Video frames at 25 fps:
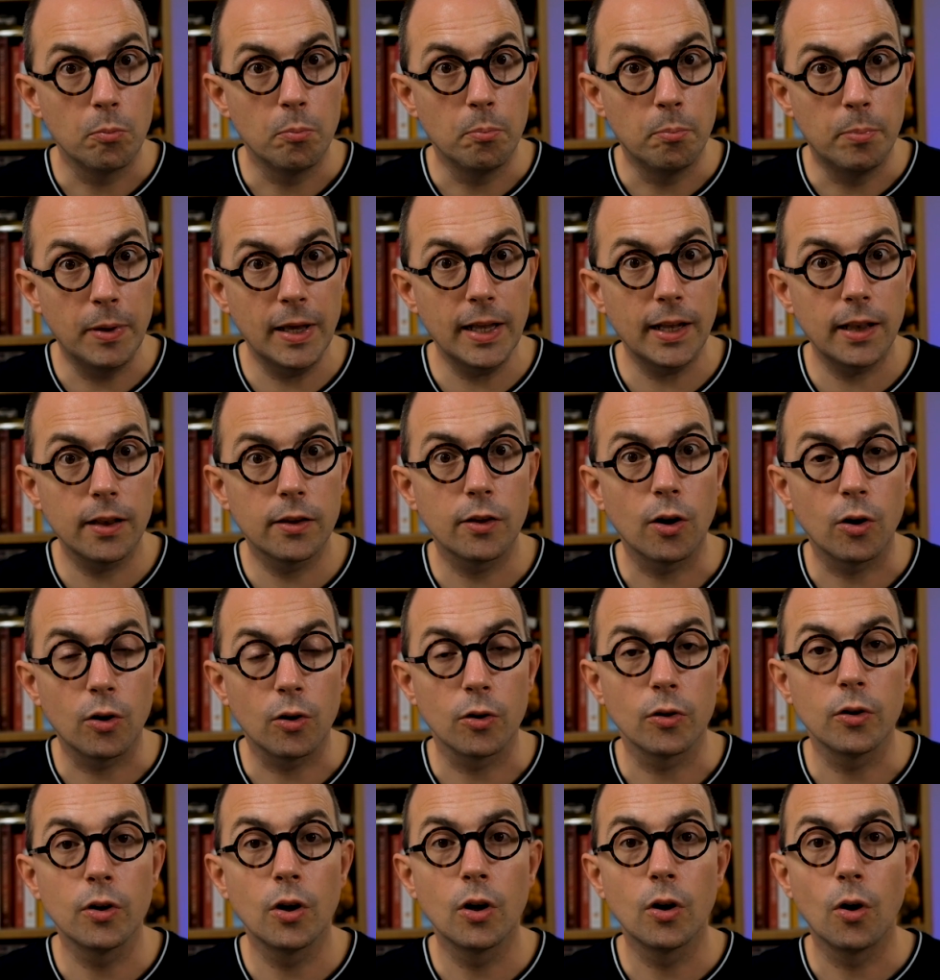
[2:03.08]
build
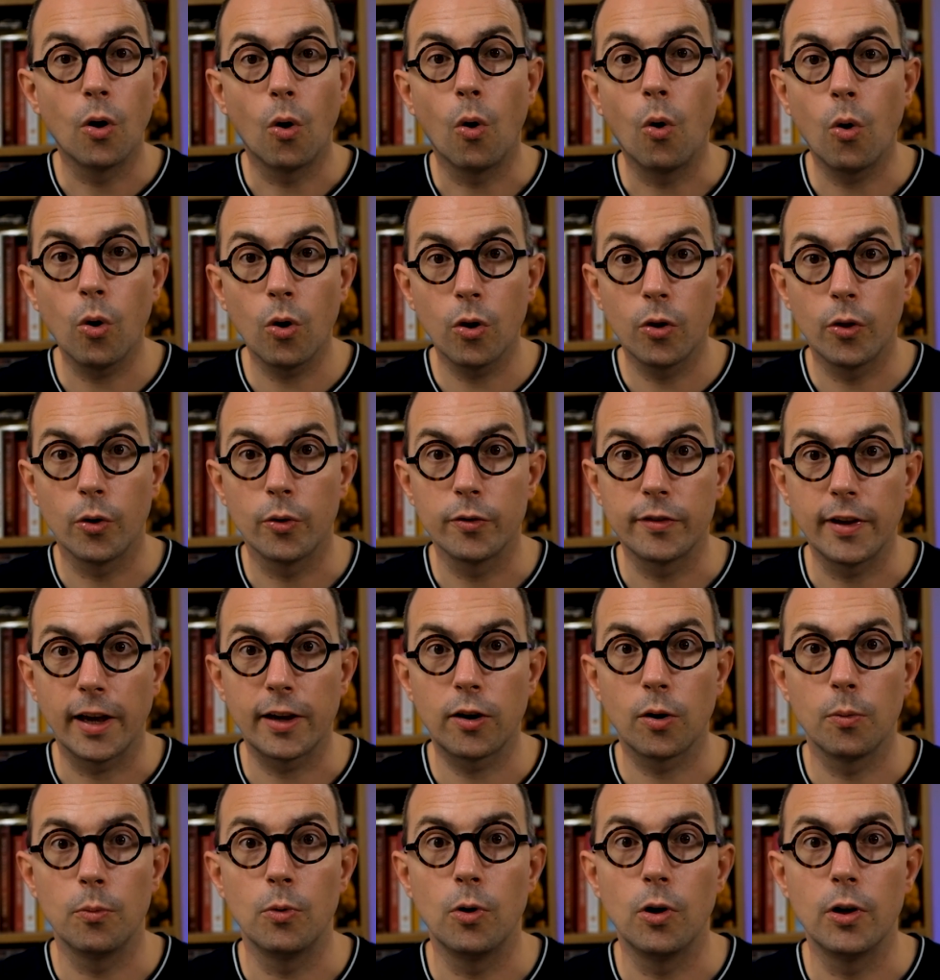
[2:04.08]
on all those
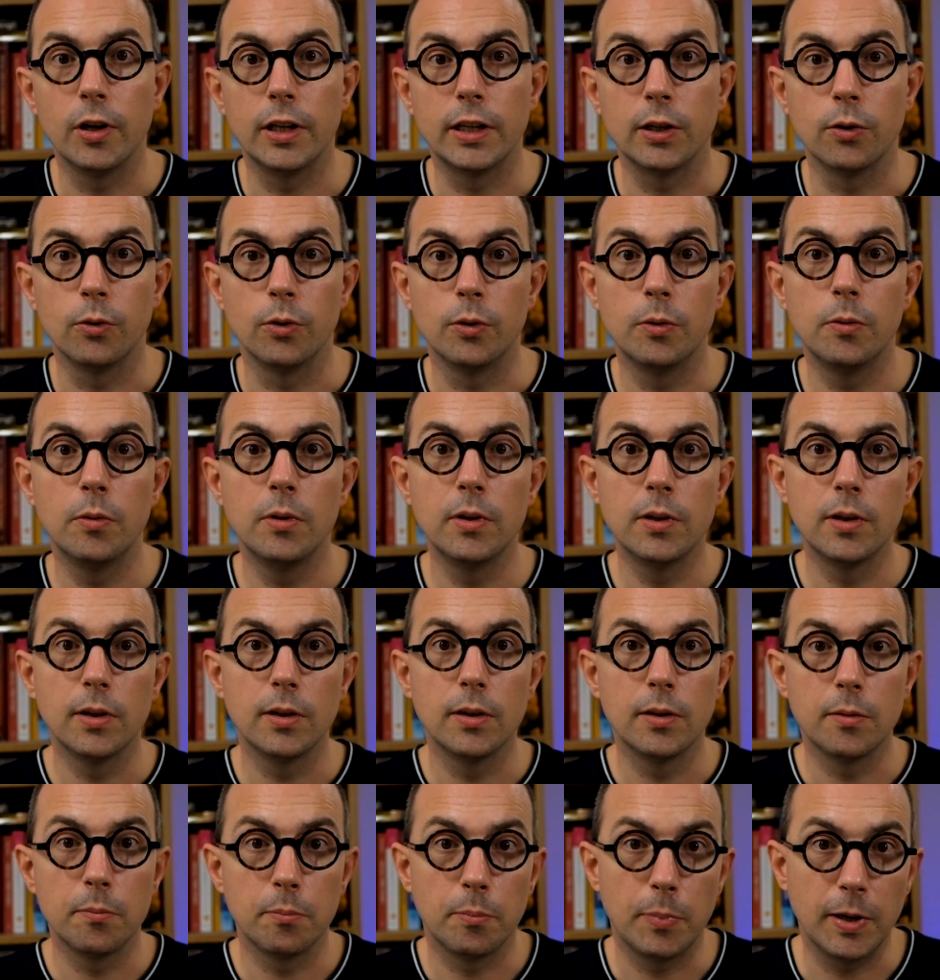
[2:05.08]
accumulated
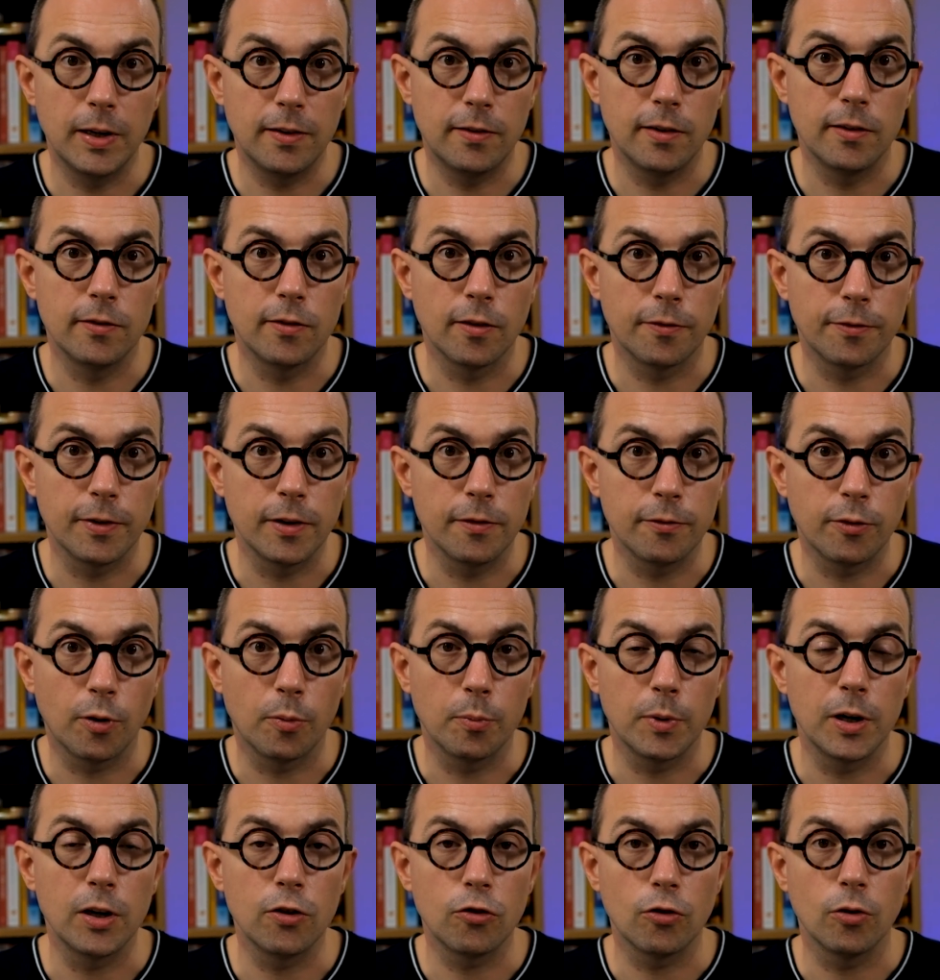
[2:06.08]
pieces of
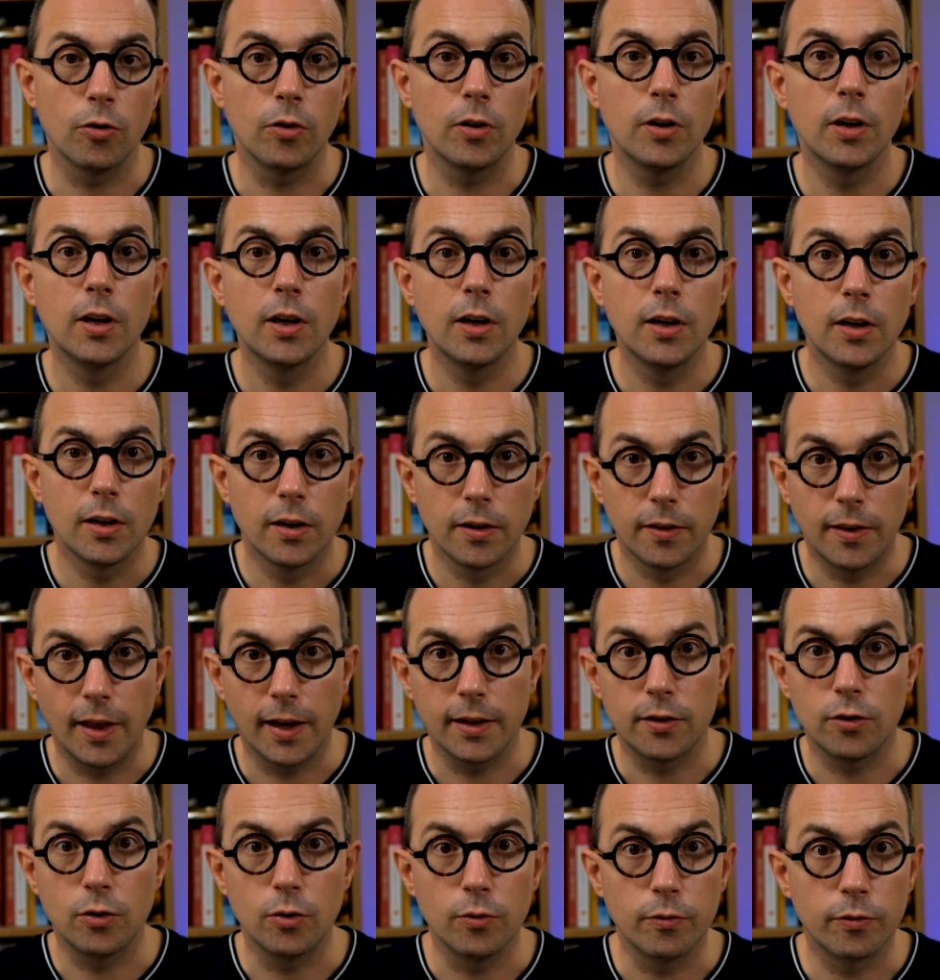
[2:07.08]
information
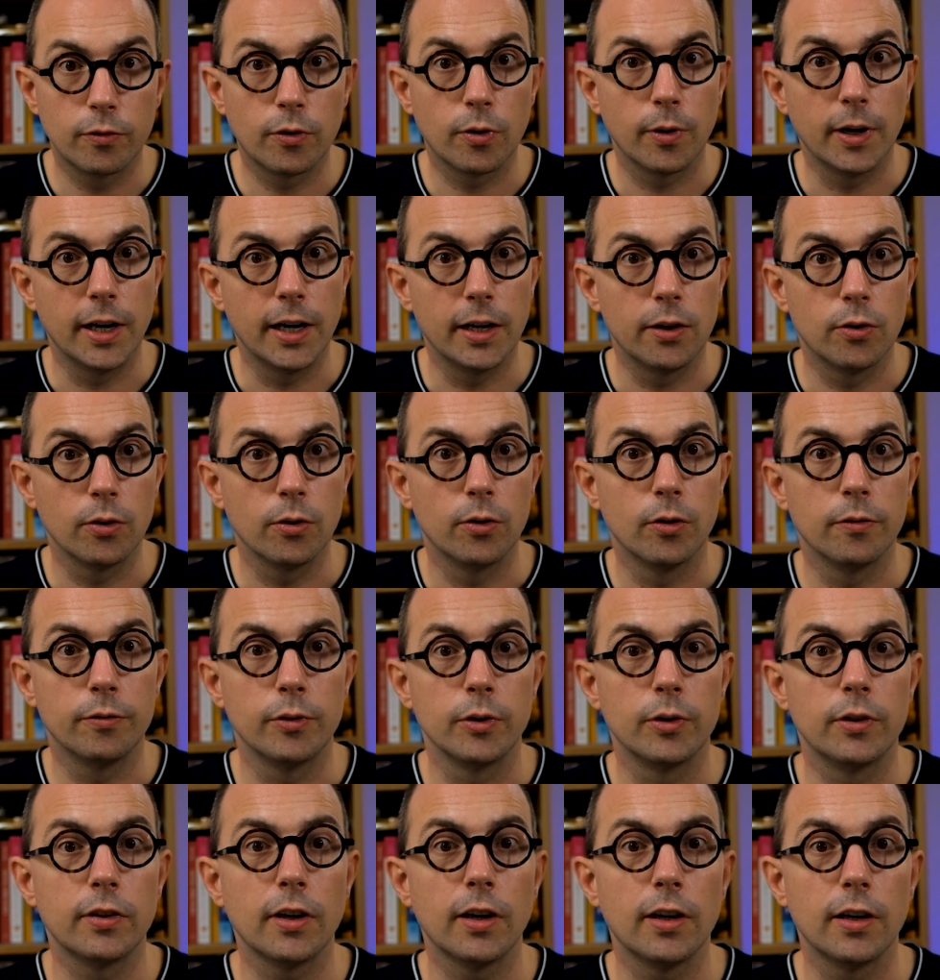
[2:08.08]
that you've created over
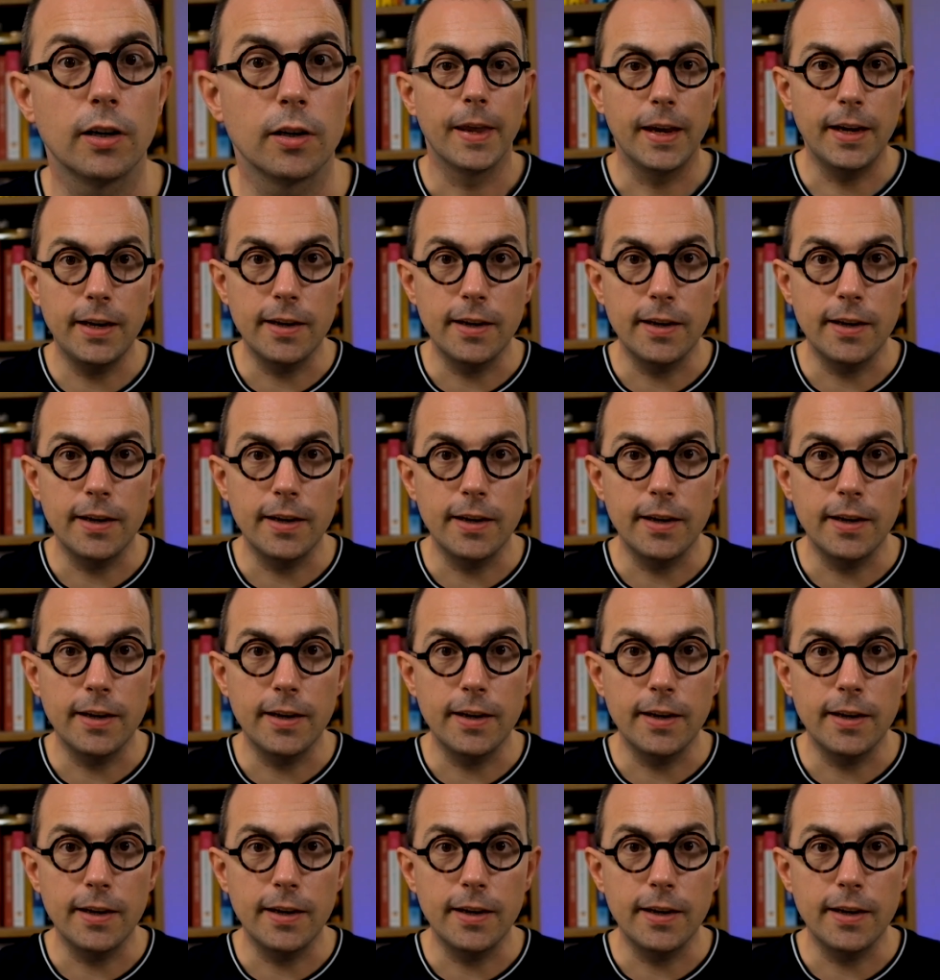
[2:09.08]
time.